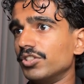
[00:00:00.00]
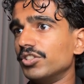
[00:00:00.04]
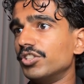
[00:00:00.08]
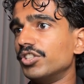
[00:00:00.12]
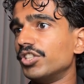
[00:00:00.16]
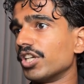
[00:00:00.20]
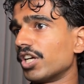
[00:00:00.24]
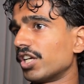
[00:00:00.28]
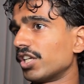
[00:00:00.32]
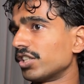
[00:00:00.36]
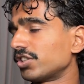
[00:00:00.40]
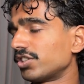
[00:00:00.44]

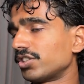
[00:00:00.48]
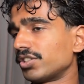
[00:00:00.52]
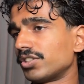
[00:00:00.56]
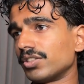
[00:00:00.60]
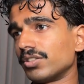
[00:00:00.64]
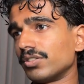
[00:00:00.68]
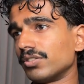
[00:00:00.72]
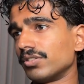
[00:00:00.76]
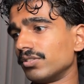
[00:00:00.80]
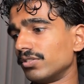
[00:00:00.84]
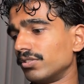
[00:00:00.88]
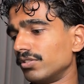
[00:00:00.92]

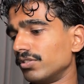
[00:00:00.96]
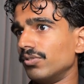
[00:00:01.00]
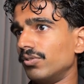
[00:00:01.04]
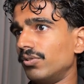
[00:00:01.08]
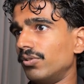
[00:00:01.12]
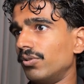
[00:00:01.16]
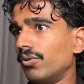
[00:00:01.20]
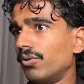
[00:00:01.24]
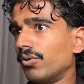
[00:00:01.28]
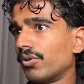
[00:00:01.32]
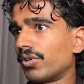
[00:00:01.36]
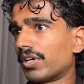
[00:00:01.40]
Just
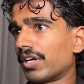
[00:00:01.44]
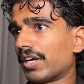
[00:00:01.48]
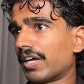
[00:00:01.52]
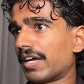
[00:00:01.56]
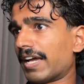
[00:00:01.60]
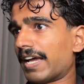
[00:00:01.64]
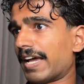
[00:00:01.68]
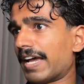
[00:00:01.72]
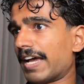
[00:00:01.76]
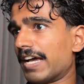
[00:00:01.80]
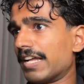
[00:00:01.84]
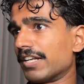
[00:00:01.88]
look
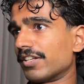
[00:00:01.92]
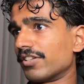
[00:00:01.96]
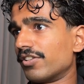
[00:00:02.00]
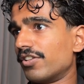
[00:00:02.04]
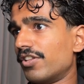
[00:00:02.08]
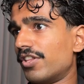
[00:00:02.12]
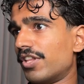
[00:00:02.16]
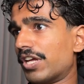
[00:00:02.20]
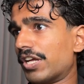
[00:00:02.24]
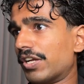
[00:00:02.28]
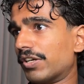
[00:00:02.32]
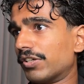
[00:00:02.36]
at
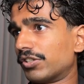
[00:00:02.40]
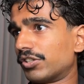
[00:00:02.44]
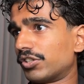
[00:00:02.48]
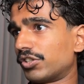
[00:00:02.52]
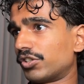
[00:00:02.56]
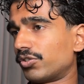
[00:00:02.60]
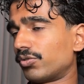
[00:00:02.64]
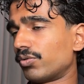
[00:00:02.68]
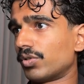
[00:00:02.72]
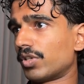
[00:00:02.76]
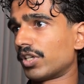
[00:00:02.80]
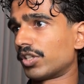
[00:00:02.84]
their
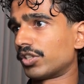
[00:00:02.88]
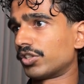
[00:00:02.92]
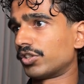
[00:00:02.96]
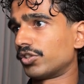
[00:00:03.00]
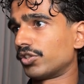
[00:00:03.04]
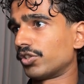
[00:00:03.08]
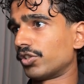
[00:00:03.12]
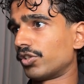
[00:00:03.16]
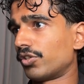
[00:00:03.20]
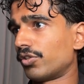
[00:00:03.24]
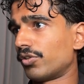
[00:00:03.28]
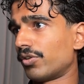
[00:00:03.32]

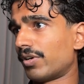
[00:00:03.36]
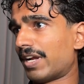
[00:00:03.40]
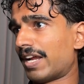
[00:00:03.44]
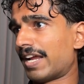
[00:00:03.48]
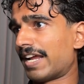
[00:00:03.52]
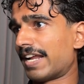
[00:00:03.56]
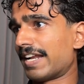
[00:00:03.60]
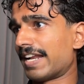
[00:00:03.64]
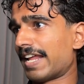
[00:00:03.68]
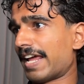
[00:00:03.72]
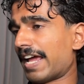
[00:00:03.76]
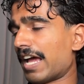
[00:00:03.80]
structure
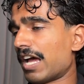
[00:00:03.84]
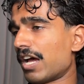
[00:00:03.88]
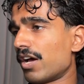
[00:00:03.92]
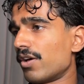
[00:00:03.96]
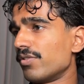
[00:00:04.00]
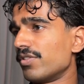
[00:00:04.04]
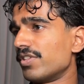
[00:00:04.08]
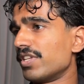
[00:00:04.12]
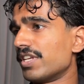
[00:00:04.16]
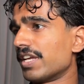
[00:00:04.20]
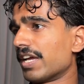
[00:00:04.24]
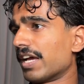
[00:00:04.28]
and how
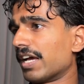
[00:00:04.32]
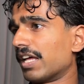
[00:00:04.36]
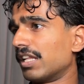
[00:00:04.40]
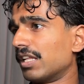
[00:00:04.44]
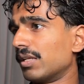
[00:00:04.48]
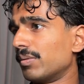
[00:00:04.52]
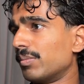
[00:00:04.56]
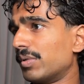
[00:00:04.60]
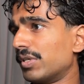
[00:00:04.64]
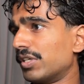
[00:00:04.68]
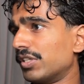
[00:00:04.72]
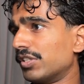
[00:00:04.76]
the
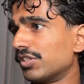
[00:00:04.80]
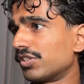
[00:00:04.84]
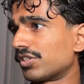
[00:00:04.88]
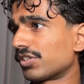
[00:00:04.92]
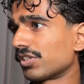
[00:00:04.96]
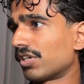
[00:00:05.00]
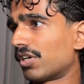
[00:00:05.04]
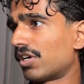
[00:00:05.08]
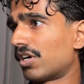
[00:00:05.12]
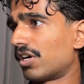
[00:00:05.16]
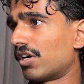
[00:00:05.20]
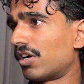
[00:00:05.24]
elements
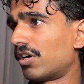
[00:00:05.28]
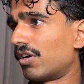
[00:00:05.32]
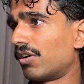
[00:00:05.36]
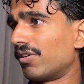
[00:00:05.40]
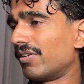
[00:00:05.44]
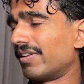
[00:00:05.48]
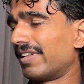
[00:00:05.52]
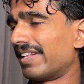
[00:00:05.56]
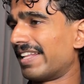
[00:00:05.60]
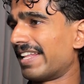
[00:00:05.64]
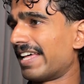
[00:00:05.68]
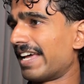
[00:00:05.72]

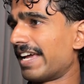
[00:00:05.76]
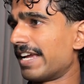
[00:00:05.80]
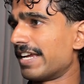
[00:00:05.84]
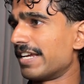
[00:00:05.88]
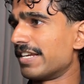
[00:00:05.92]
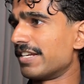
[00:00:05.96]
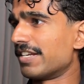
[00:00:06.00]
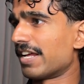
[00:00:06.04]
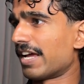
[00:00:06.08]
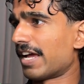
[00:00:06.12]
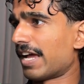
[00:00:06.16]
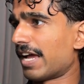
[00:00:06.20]
are
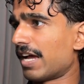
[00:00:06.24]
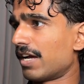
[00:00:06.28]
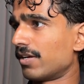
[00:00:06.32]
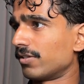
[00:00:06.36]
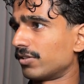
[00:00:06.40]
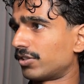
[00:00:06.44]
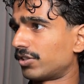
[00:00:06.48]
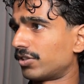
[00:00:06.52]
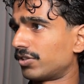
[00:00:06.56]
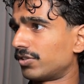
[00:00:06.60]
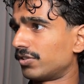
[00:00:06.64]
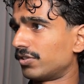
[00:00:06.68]
laid
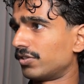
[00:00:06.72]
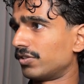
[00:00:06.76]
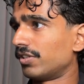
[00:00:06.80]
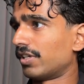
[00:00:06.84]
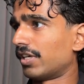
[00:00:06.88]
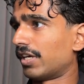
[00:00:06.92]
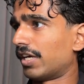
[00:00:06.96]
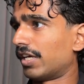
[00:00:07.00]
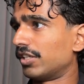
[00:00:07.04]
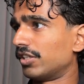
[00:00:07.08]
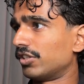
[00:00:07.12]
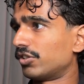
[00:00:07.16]
out
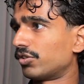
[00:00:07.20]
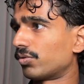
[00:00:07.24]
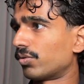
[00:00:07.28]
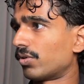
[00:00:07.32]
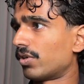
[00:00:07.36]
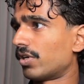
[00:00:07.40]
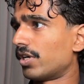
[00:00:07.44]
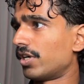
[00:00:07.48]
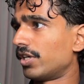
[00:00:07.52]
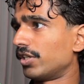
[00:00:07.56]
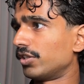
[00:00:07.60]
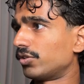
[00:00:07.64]
and
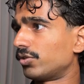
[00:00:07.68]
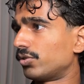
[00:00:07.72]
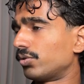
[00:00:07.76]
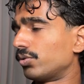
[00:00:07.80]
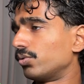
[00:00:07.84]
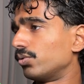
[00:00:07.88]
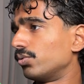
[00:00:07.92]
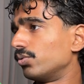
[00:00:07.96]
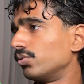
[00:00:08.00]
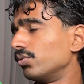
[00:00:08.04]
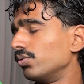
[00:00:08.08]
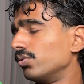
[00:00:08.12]
try
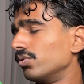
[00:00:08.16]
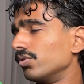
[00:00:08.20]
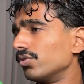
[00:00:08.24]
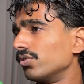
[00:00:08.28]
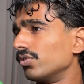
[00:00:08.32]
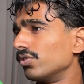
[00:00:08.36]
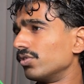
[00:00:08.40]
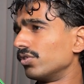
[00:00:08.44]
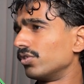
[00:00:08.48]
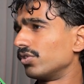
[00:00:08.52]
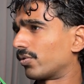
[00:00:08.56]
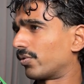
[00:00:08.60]
to
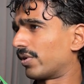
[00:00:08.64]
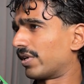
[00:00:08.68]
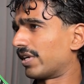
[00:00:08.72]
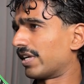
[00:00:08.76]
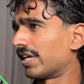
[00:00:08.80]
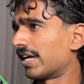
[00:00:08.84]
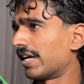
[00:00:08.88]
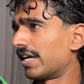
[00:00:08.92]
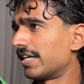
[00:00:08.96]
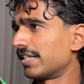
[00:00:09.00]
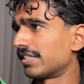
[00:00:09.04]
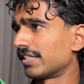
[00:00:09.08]

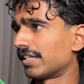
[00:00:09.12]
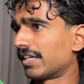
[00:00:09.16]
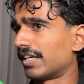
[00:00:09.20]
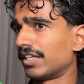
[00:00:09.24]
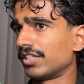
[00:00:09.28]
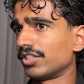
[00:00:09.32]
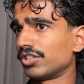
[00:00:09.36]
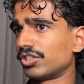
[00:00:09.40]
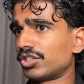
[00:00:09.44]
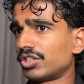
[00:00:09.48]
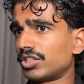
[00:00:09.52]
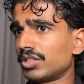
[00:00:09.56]
create
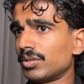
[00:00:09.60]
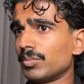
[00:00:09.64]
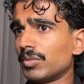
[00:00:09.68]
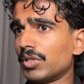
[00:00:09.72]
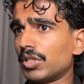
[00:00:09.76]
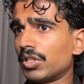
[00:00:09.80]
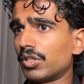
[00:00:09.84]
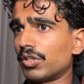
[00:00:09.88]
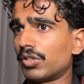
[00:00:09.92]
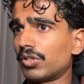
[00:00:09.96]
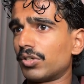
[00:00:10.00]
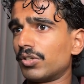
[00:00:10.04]
a
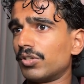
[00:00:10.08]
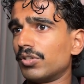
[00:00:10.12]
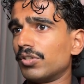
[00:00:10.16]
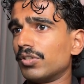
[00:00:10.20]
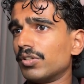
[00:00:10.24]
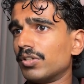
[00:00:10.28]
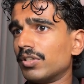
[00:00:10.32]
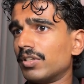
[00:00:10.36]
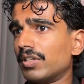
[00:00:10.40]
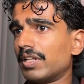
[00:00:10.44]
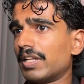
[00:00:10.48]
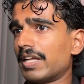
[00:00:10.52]
similar
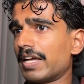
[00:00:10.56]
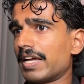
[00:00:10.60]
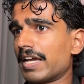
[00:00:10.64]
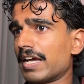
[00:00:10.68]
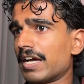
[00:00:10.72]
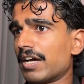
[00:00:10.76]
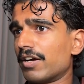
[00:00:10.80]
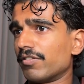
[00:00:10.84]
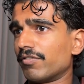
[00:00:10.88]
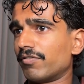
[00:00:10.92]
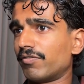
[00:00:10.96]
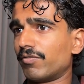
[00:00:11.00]

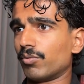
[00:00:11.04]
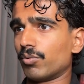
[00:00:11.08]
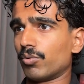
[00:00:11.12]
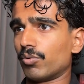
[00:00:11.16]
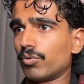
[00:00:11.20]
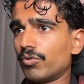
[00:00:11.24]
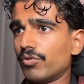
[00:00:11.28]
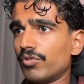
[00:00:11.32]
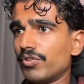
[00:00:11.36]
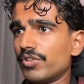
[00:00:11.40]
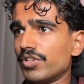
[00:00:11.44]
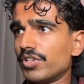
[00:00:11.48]
layout
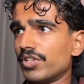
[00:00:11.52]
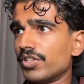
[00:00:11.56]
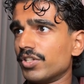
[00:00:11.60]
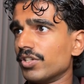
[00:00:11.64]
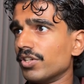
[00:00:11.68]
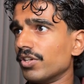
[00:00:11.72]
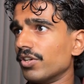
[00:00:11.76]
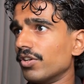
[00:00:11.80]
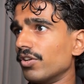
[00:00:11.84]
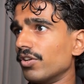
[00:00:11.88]
for the